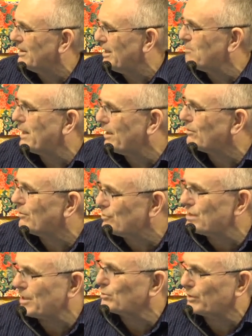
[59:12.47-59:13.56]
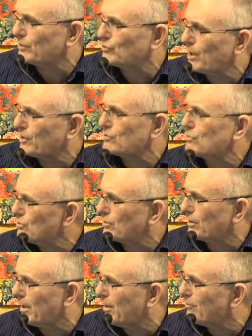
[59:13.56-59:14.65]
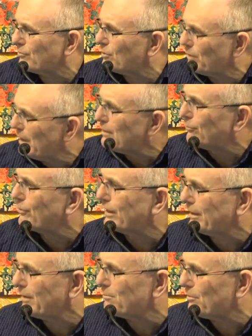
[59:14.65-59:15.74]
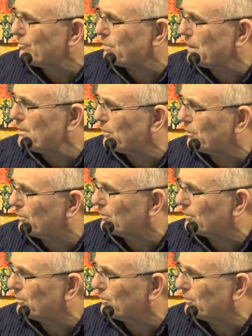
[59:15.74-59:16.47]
amount of sexual attraction you can have to an infinite number of people.